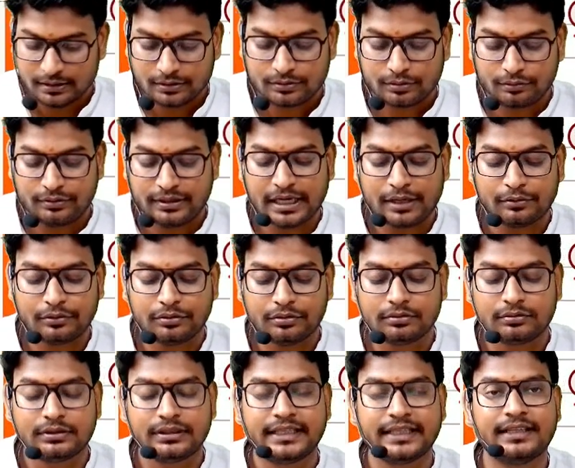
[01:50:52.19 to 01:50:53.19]
So we have
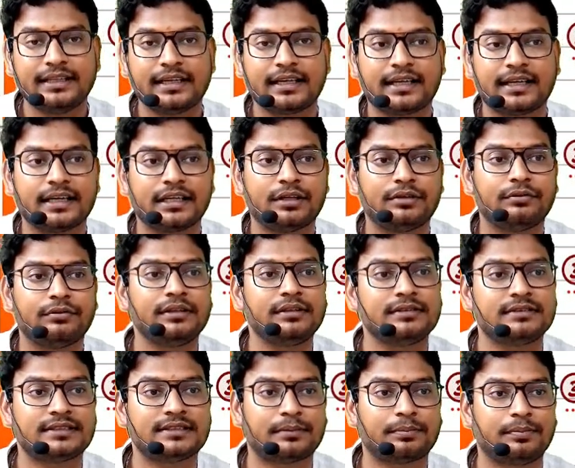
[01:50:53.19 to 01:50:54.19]
to tick the correct one,
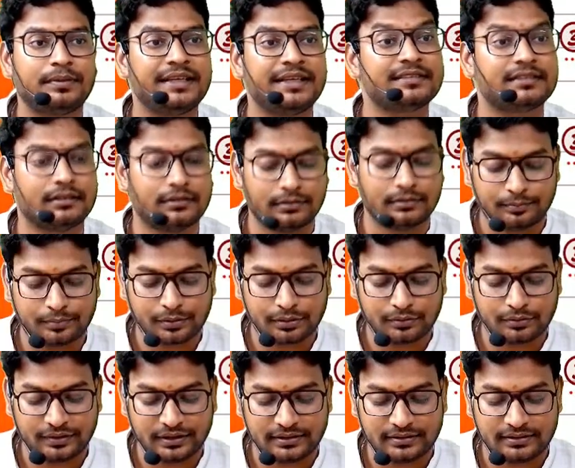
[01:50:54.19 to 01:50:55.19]
surplus
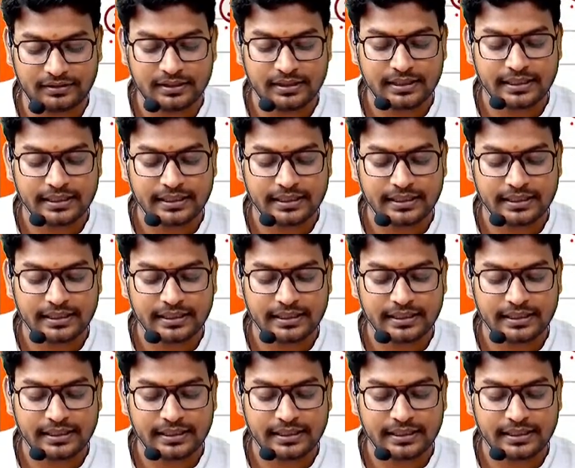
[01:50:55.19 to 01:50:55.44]
profits.